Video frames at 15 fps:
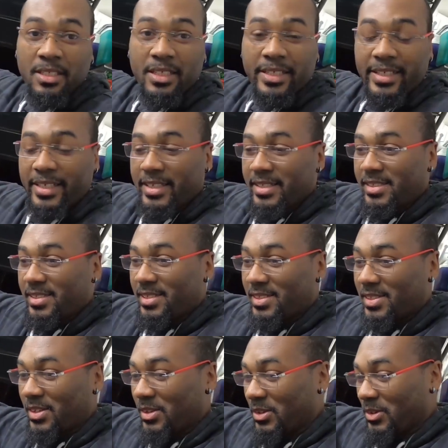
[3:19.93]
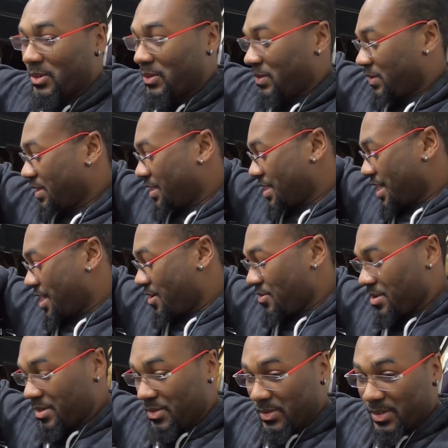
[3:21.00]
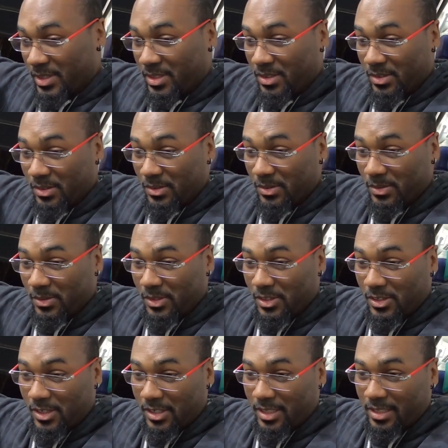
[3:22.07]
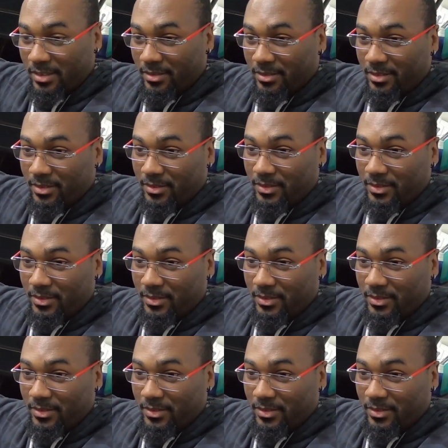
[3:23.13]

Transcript: Alright, guys, so now we're going to start it.